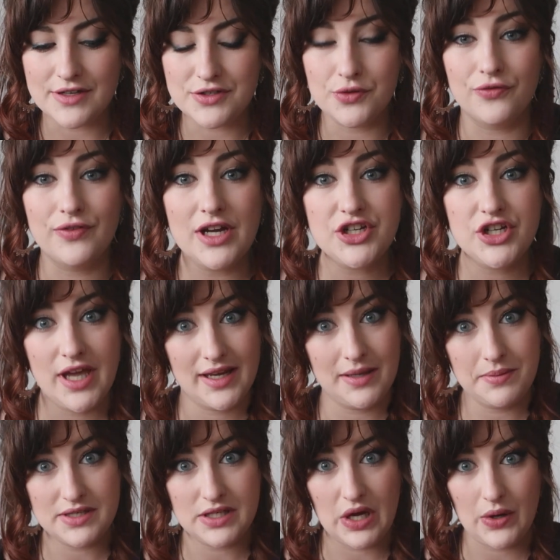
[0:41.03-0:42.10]
So Flash the Yarn
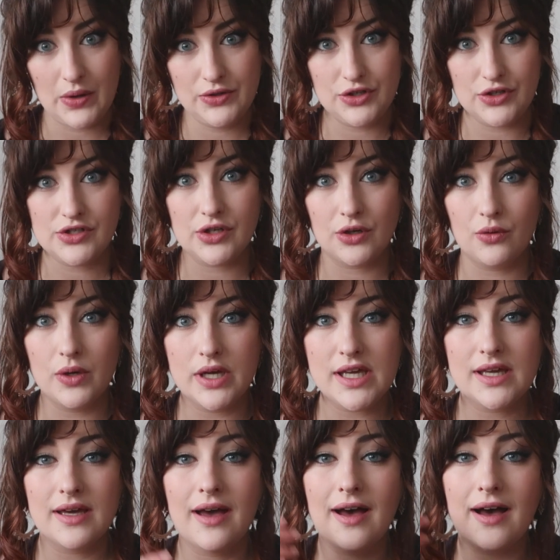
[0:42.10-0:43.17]
episode, just a
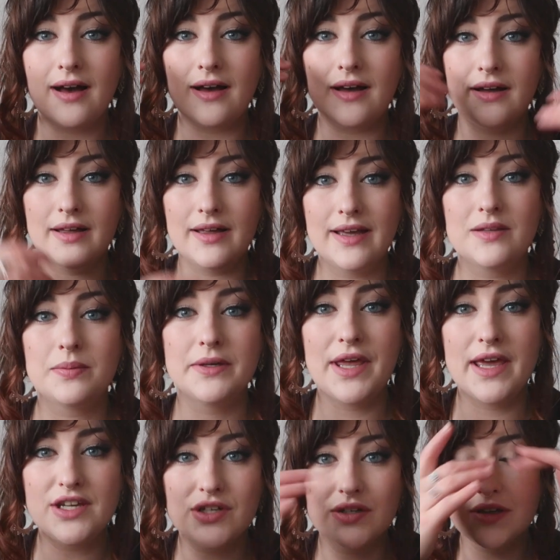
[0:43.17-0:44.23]
quick
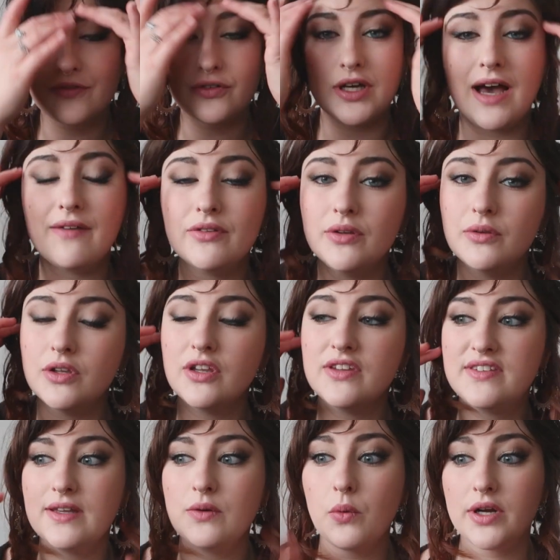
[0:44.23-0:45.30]
explanation if you haven't
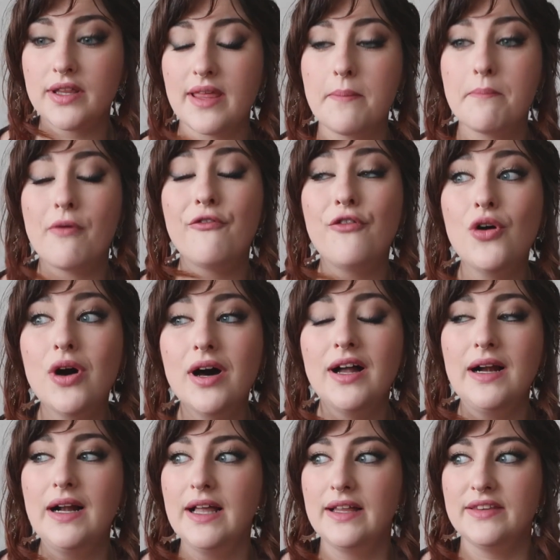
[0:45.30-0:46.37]
seen one of them before.
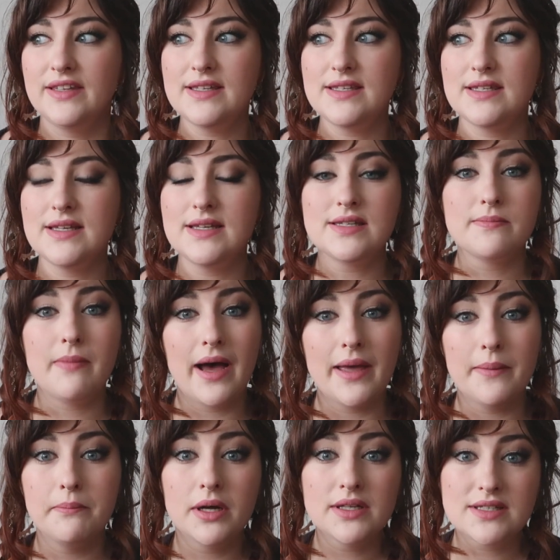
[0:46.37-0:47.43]
This is
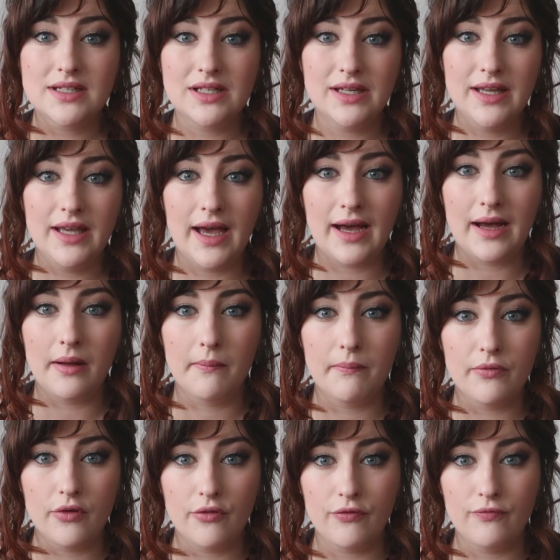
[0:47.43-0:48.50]
my monthly
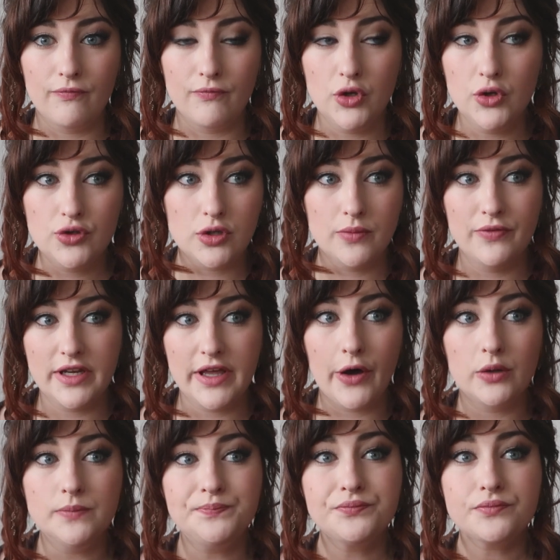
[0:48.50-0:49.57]
YouTube
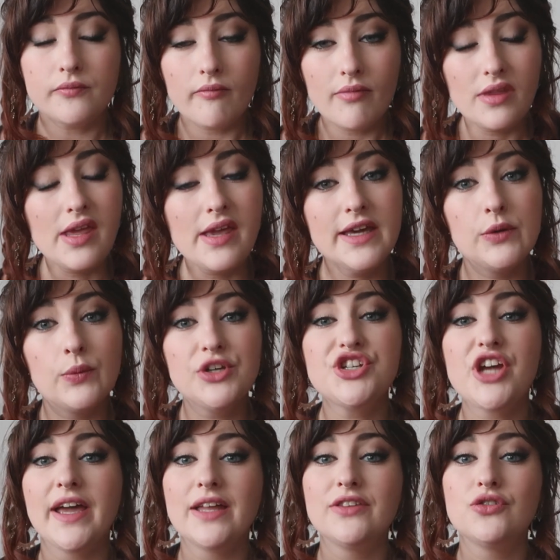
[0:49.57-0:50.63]
video in
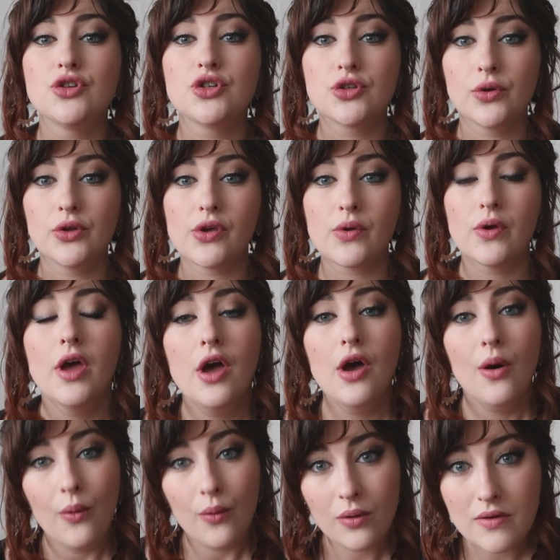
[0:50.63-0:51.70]
which I get to show you
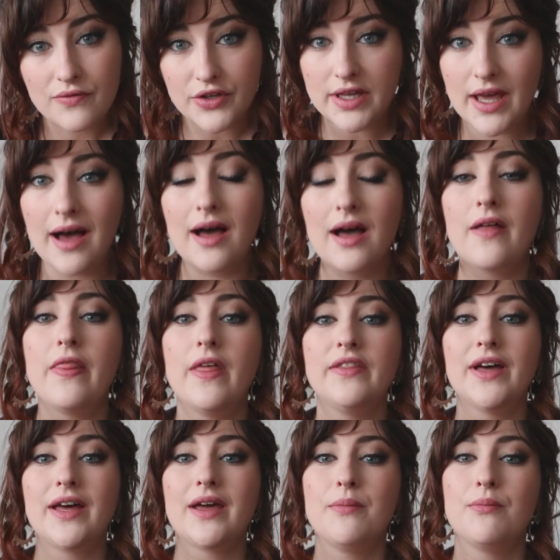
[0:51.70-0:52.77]
all of the yarn
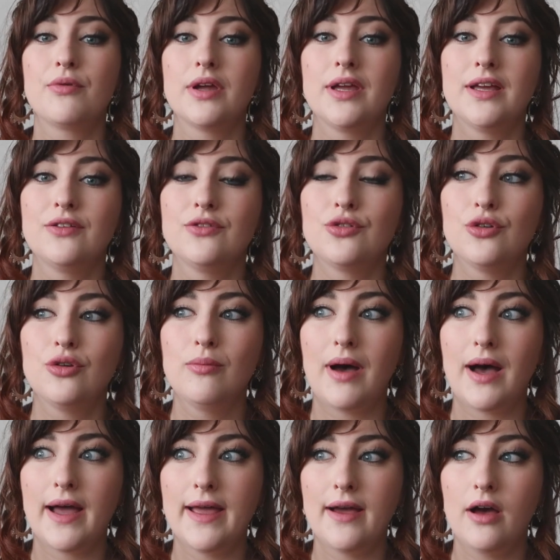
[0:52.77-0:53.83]
that I'm bringing to
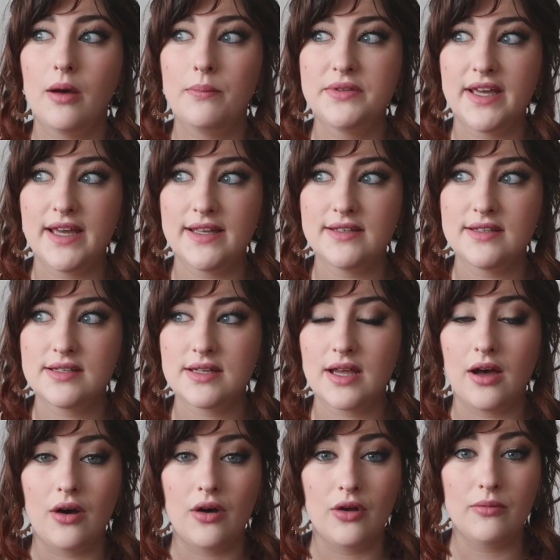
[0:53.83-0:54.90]
my updates
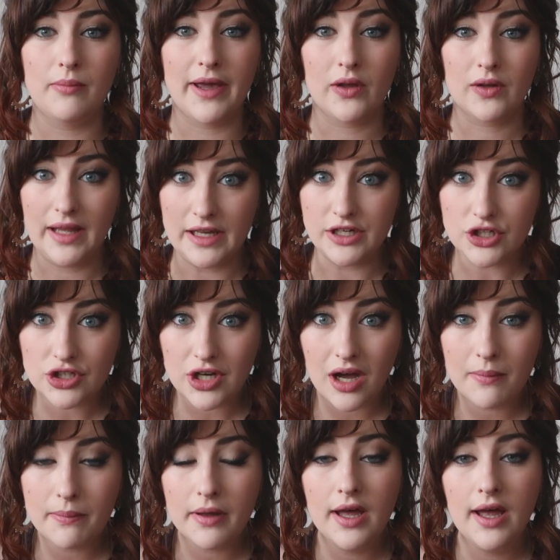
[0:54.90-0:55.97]
on my online
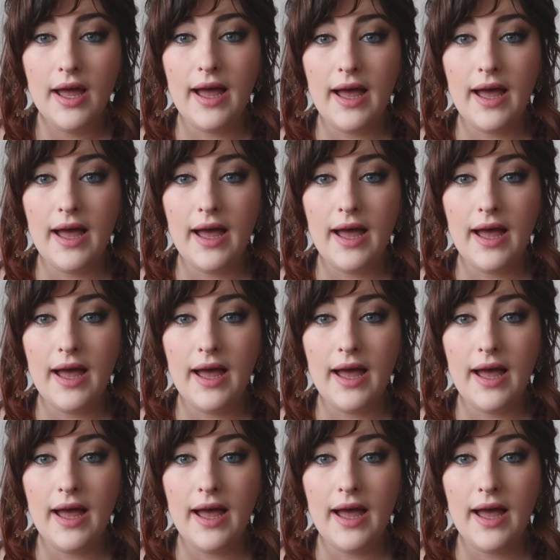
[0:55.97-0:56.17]
shop